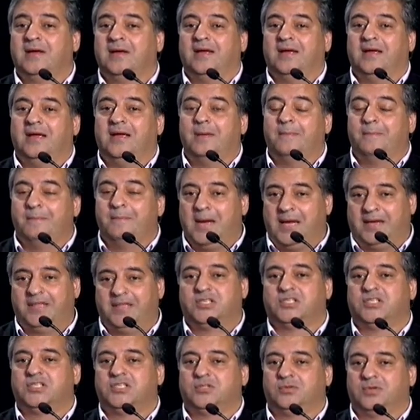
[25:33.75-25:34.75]
It
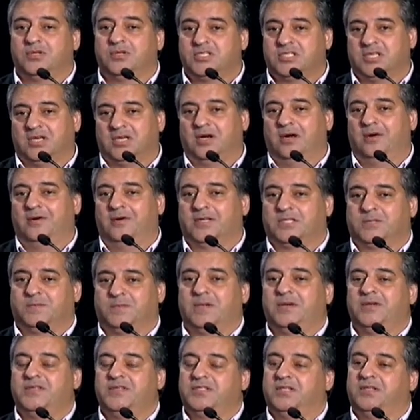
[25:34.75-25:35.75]
manages your entire
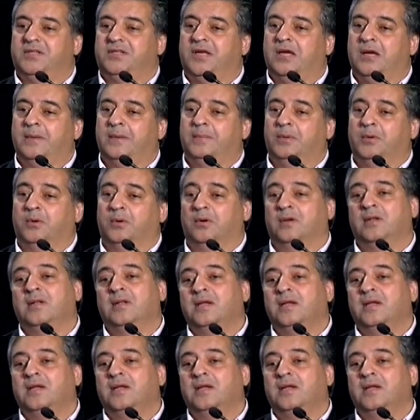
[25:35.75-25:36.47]
experience in the airport.